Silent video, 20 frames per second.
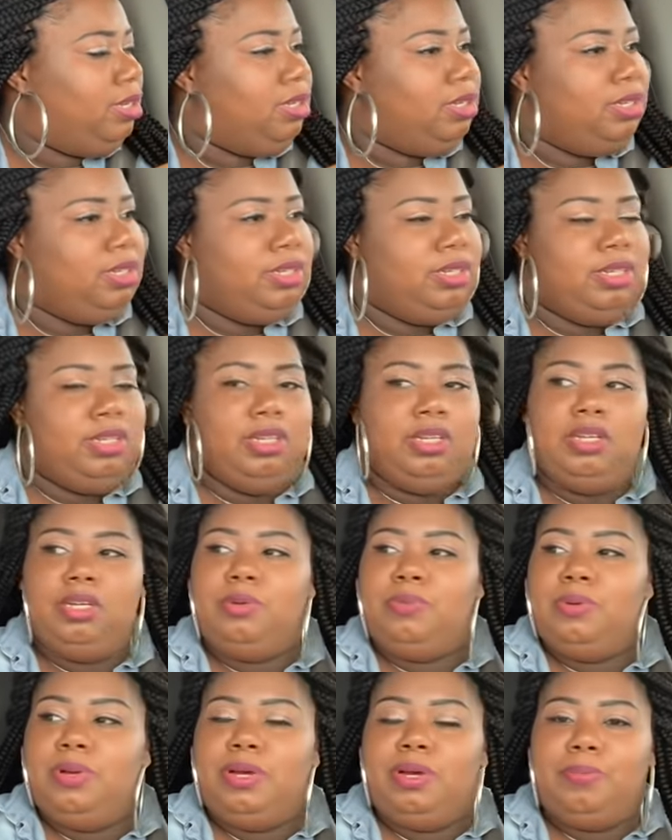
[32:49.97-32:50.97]
leather.
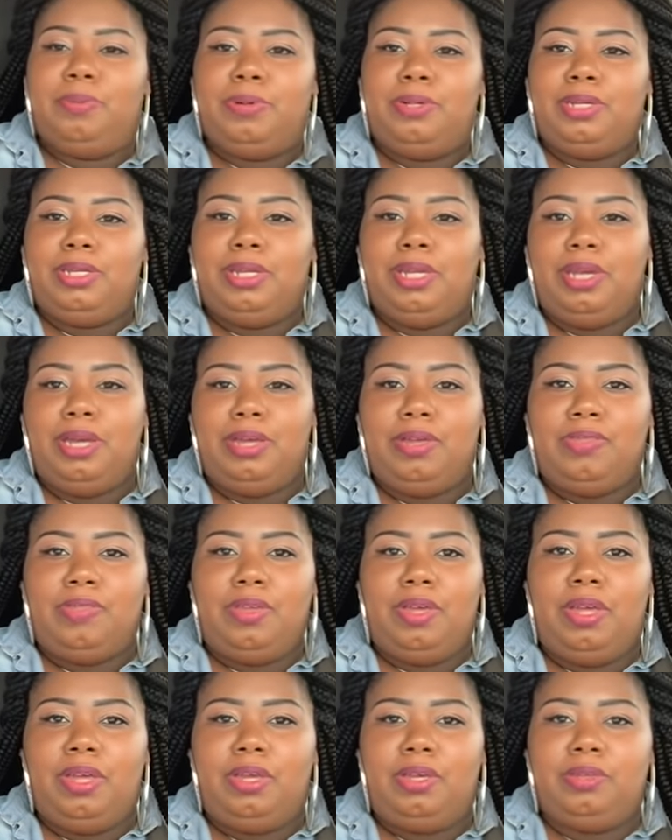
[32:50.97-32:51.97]
He well put together.
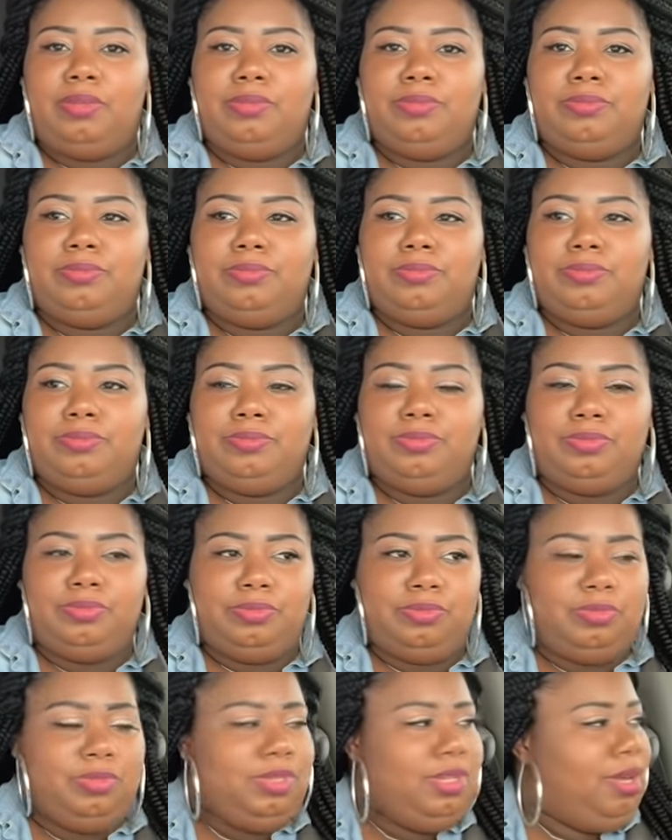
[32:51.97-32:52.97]
Eh? Yeah.
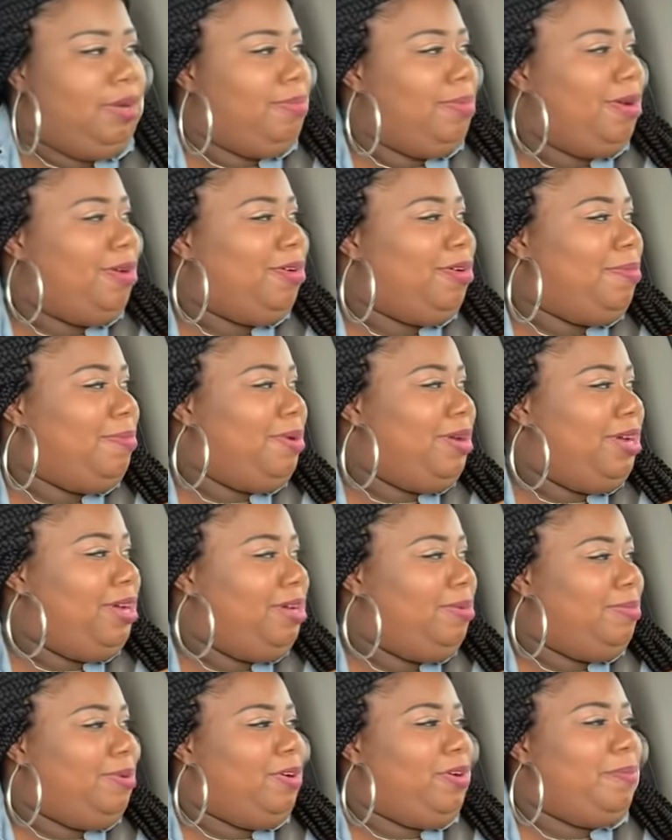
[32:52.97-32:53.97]
Look my at
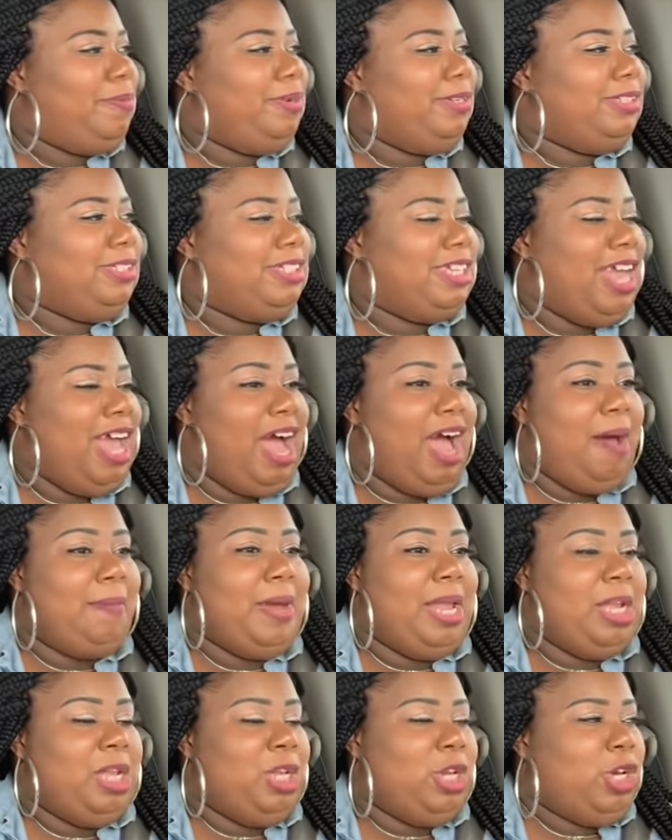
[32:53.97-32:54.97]
grandma. My grandma used to say, "I'm
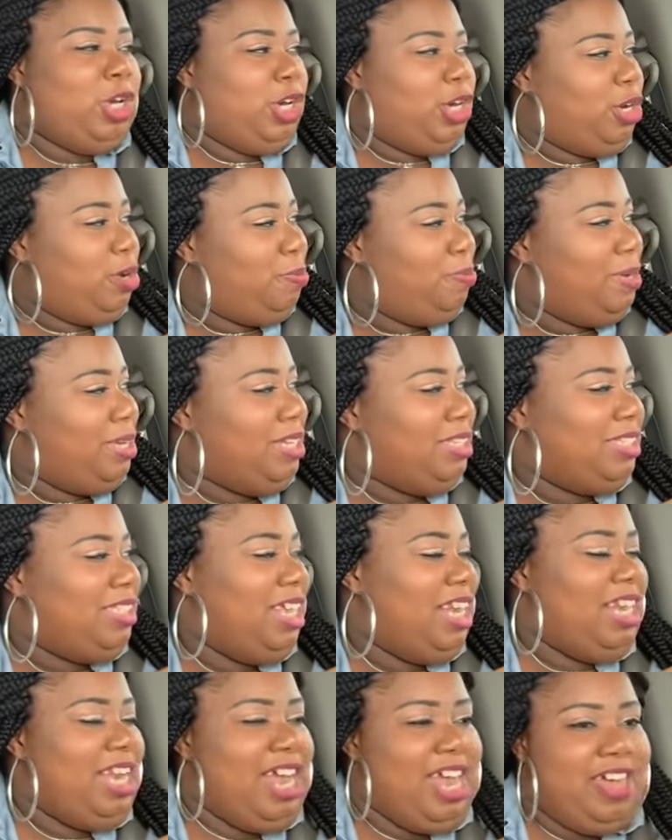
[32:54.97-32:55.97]
a little piece
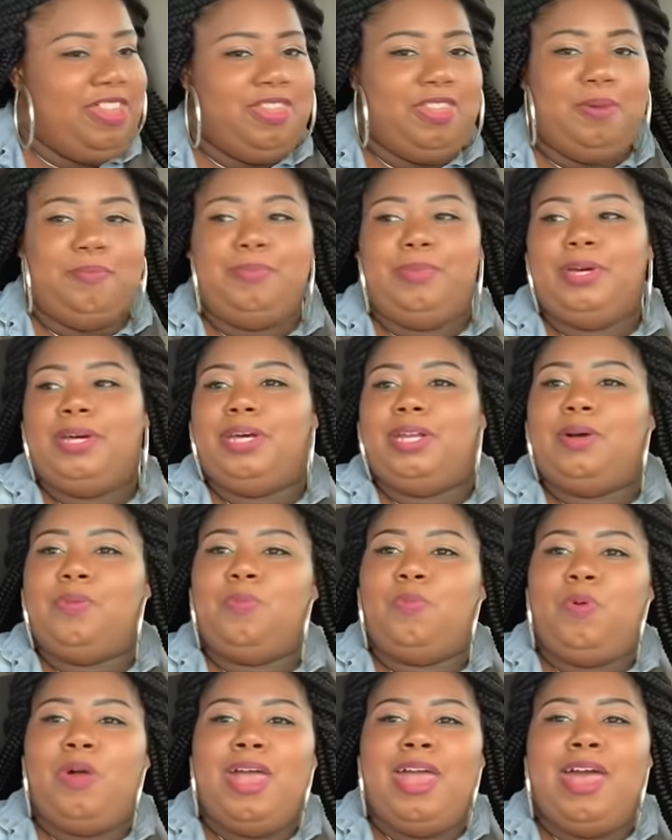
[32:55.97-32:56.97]
of leather, but
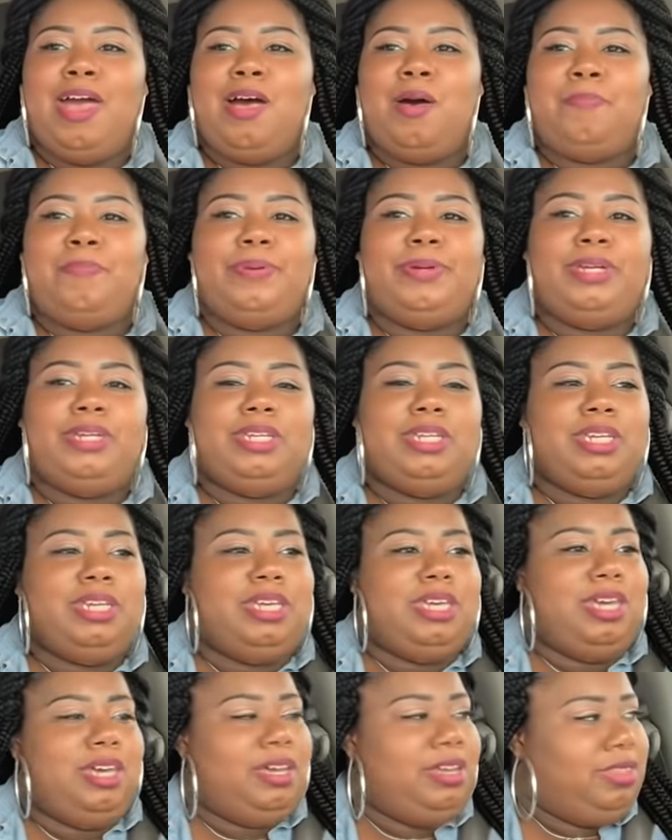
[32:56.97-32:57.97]
I'm well put
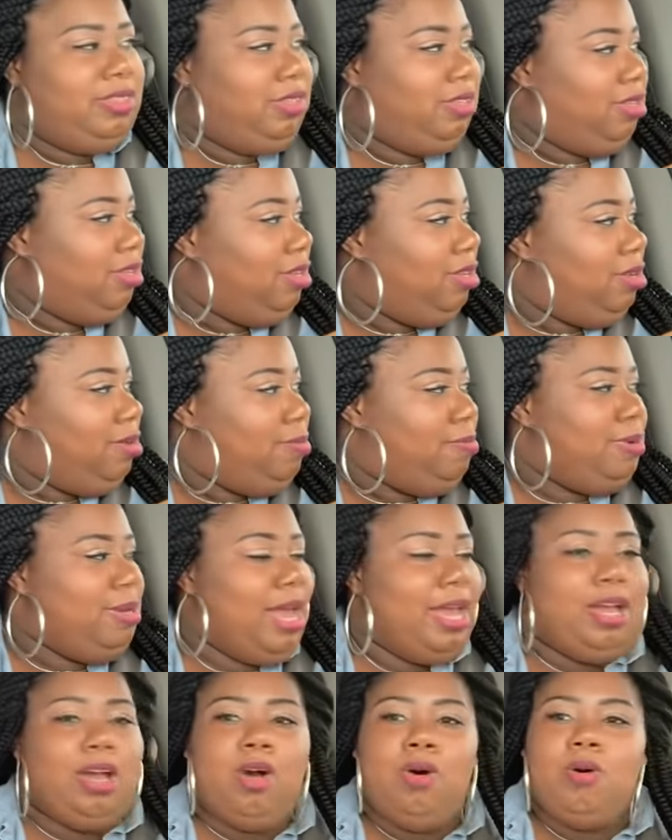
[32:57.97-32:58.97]
together." That's
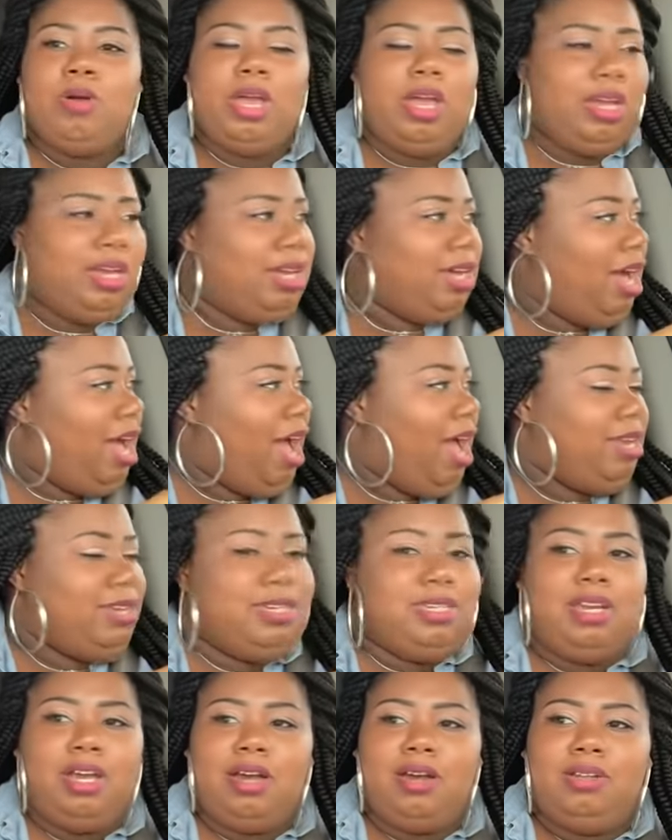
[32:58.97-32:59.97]
like, okay,
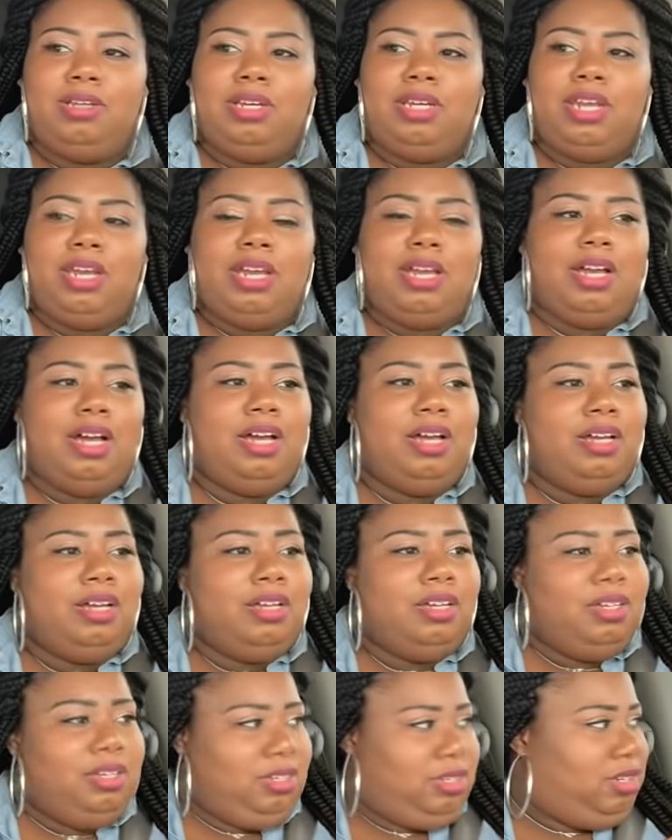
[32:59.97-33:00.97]
God, dog, look at that car.
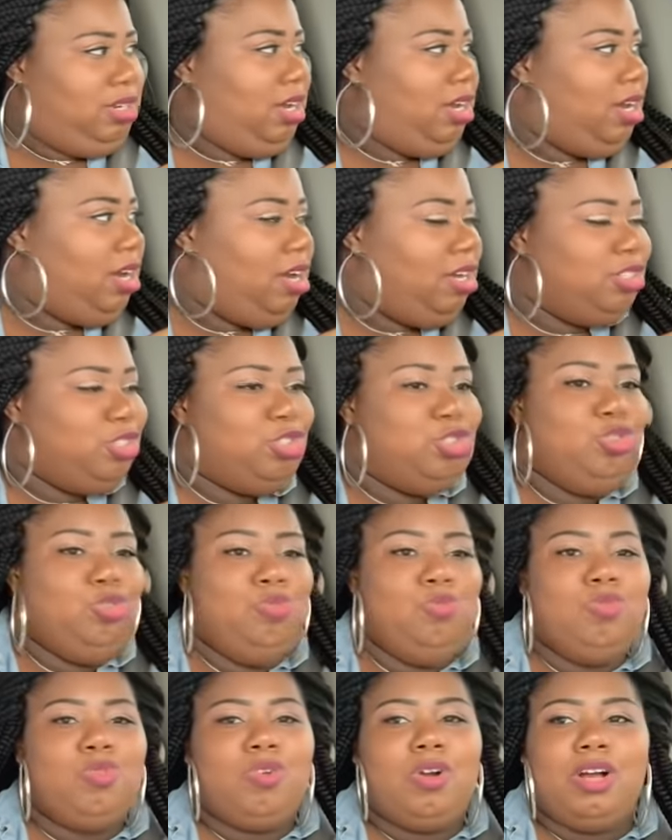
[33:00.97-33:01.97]
That car
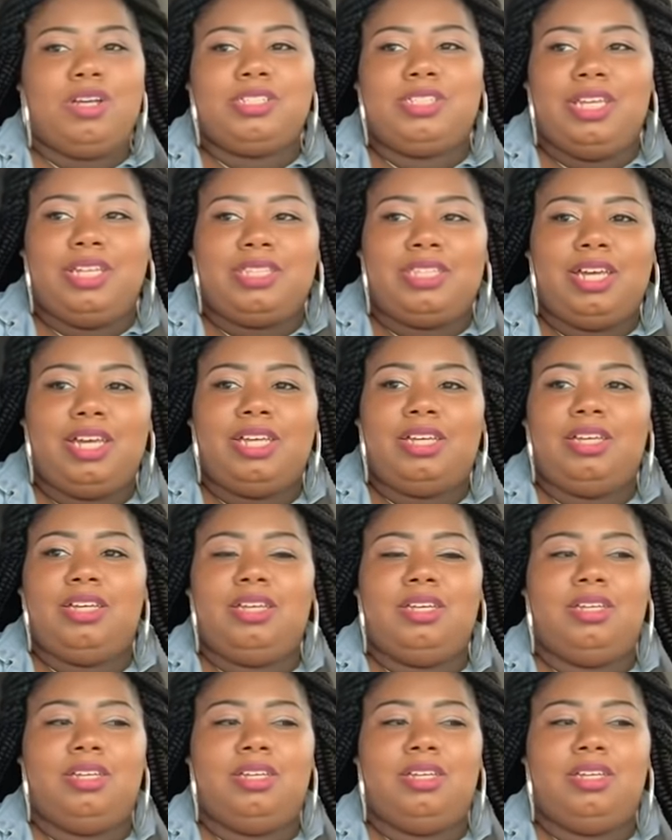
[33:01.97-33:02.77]
zoom across that thing.